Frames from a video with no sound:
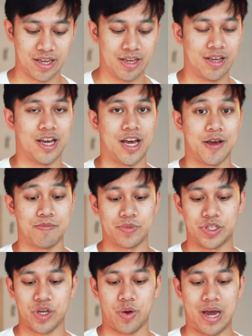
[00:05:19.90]
Um,
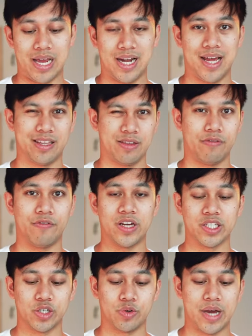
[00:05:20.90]
so I like the
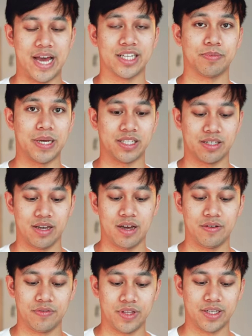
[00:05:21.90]
functional aspect
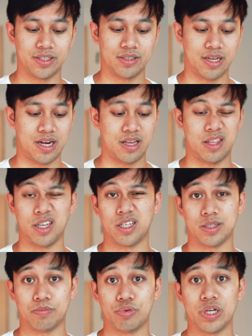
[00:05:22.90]
of this, and I think it's
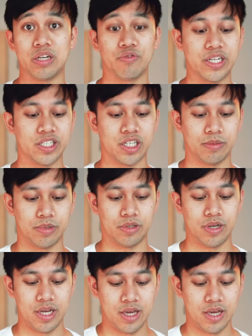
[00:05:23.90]
pretty reasonable